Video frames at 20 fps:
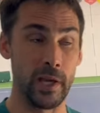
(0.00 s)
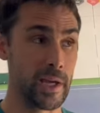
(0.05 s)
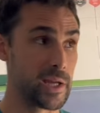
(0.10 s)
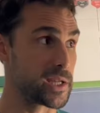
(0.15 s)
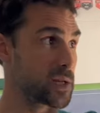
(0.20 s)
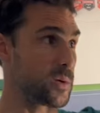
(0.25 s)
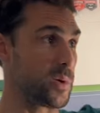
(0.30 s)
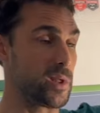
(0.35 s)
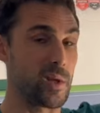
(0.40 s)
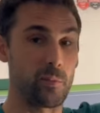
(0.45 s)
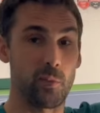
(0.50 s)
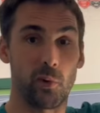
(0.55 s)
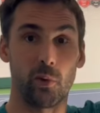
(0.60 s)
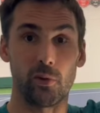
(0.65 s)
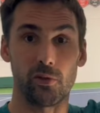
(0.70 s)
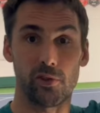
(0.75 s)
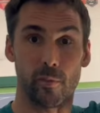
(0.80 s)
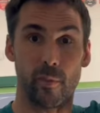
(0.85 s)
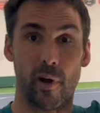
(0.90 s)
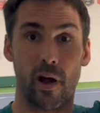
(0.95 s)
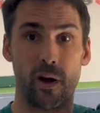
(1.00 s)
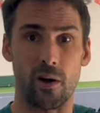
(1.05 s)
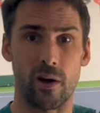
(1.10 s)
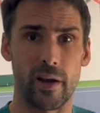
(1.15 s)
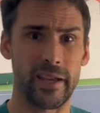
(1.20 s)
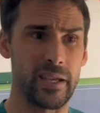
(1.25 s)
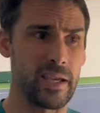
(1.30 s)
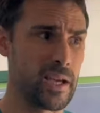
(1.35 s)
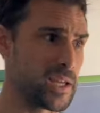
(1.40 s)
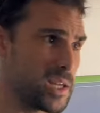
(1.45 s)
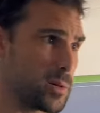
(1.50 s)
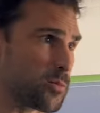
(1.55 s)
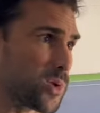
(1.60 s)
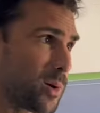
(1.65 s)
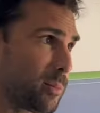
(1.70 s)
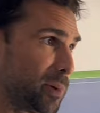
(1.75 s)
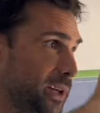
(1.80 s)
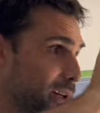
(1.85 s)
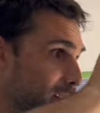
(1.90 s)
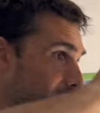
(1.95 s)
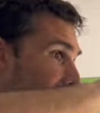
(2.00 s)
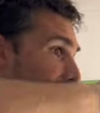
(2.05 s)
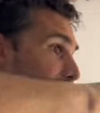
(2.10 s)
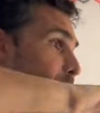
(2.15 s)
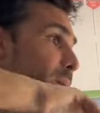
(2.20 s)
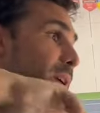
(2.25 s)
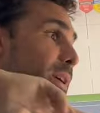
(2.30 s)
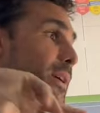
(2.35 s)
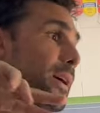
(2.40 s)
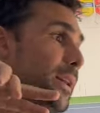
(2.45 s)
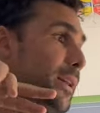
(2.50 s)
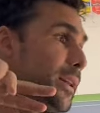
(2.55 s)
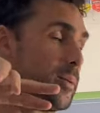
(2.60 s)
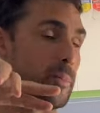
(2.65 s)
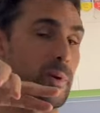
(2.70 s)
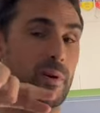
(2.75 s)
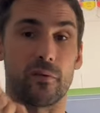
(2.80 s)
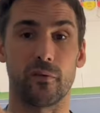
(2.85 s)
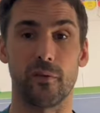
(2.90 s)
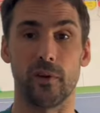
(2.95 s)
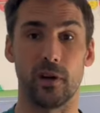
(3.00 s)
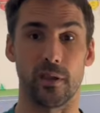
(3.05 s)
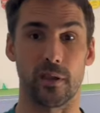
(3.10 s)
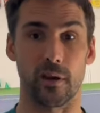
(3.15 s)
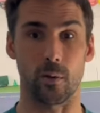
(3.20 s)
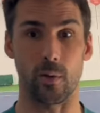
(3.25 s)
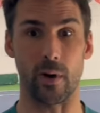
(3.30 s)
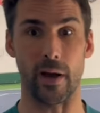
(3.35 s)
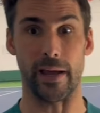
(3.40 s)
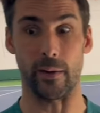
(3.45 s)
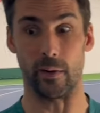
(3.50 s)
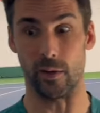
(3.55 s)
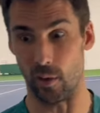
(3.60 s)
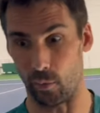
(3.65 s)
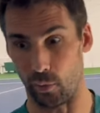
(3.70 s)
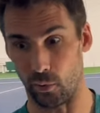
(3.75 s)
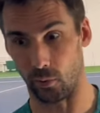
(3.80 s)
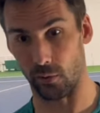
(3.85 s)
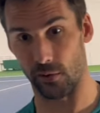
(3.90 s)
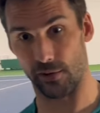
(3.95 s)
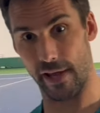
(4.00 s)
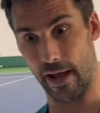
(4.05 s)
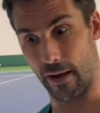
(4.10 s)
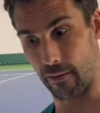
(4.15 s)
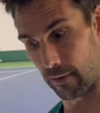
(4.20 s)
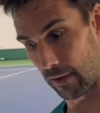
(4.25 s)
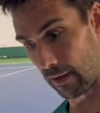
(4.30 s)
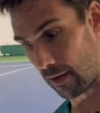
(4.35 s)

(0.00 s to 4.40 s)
So when the ball's up high, you're probably going to need to be a little bit further away. When the ball's down